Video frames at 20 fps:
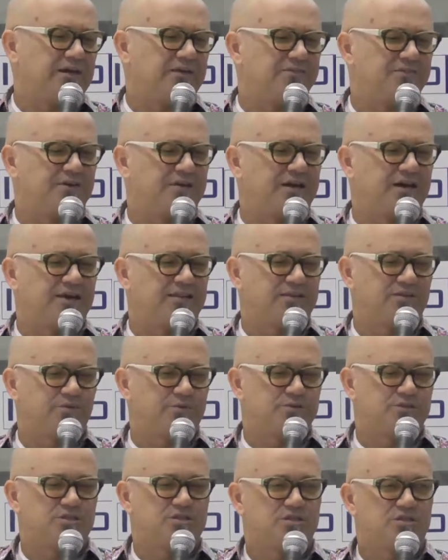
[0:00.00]
forgot there
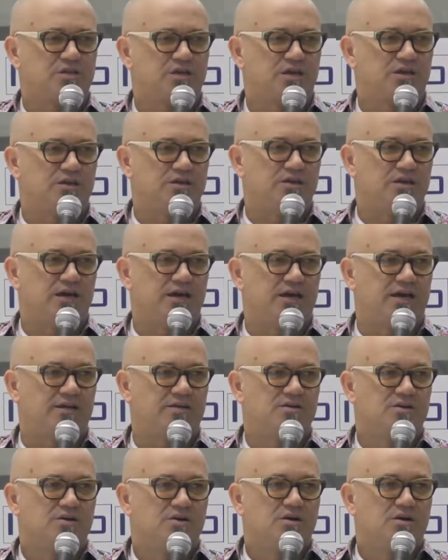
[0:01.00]
was a study that